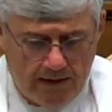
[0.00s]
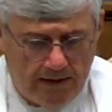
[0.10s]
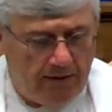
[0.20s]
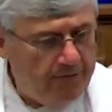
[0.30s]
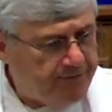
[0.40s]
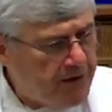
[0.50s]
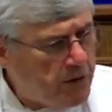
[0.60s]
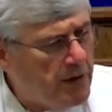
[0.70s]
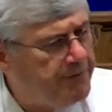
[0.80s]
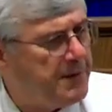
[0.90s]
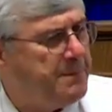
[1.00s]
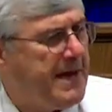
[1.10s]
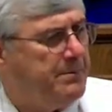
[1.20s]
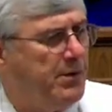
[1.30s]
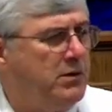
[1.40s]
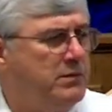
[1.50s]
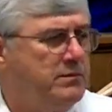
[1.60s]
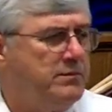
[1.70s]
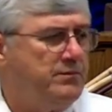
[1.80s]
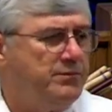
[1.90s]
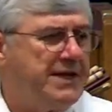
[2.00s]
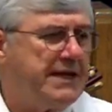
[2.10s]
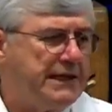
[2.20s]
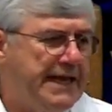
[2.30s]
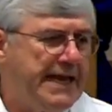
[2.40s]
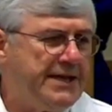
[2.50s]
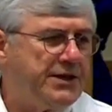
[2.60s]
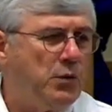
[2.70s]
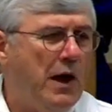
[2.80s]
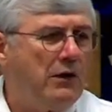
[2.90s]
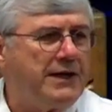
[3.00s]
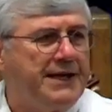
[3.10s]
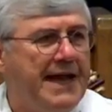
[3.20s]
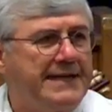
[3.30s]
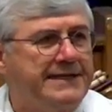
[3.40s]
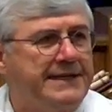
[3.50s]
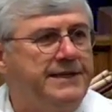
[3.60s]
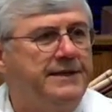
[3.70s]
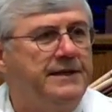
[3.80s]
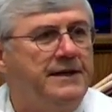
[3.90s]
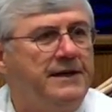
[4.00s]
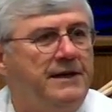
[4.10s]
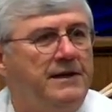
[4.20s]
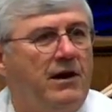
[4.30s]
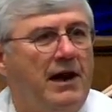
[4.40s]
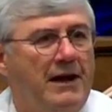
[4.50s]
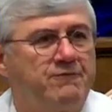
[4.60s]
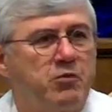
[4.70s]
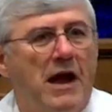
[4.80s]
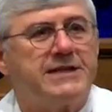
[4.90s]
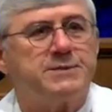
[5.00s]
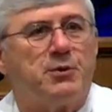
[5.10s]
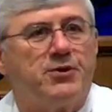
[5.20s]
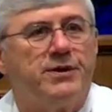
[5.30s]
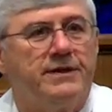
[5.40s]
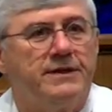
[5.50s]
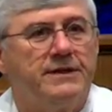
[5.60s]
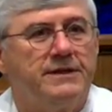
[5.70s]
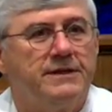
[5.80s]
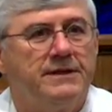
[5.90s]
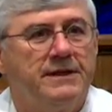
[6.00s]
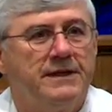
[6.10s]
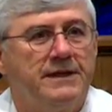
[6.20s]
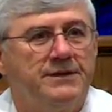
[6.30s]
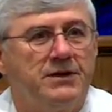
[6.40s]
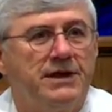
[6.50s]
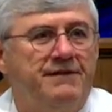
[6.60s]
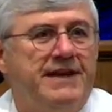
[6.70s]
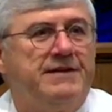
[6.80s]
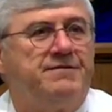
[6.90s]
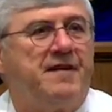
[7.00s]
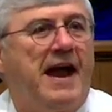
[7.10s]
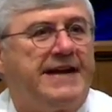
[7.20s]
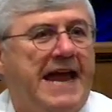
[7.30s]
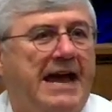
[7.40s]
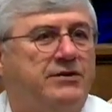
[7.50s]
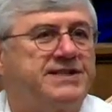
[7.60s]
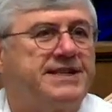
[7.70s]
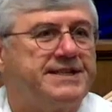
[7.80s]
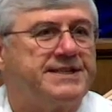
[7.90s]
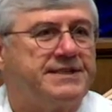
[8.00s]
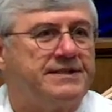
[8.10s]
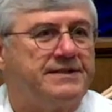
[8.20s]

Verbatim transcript: a few of the people, the elite, the well connected, have prospered. They're living in fine houses.